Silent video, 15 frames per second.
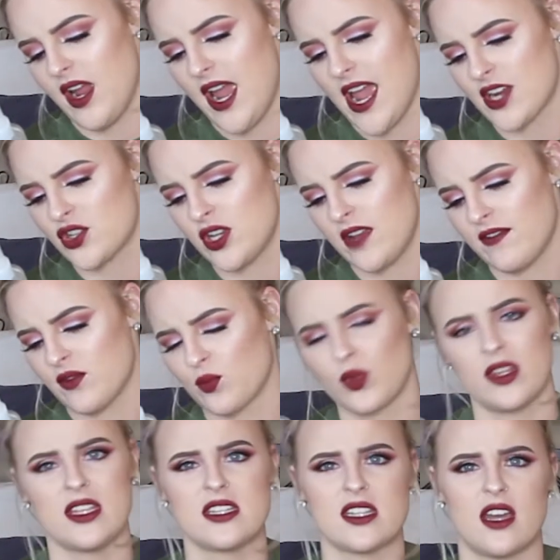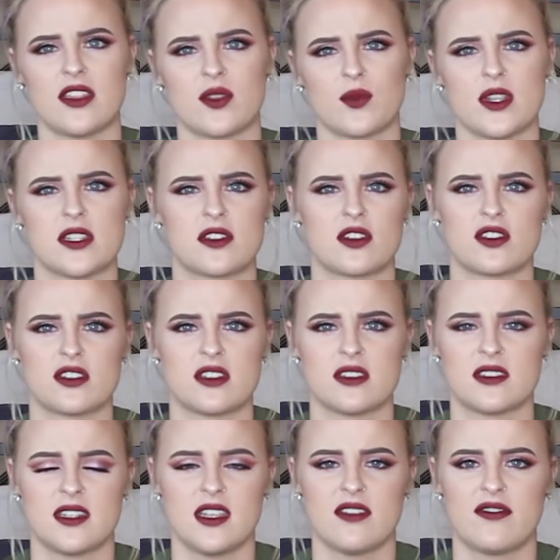I actually haven't really done the research to
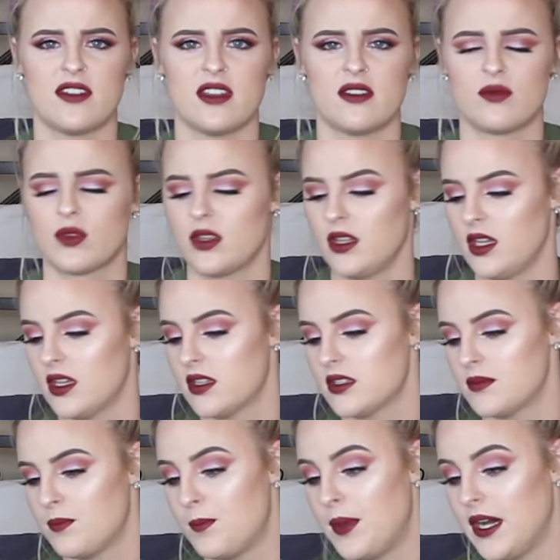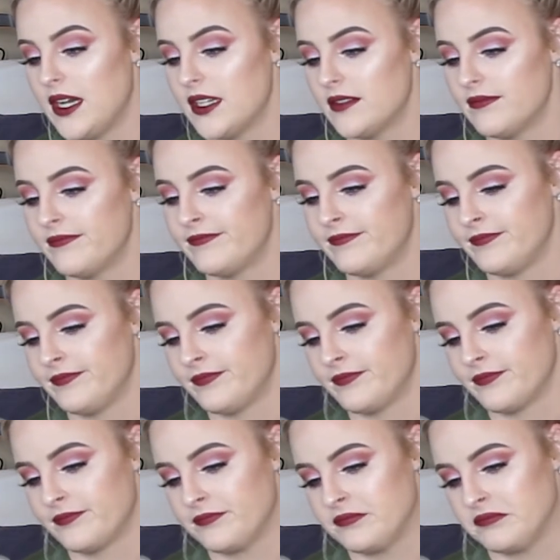see if it really is, but
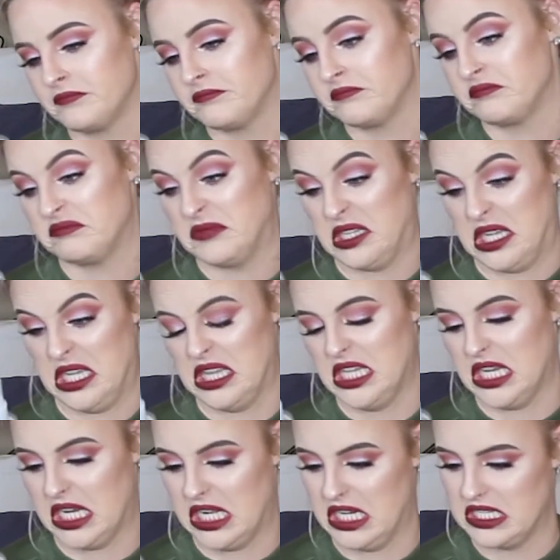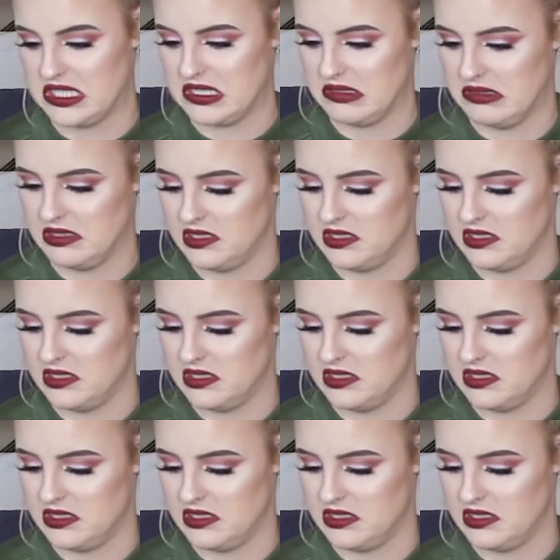I think it is.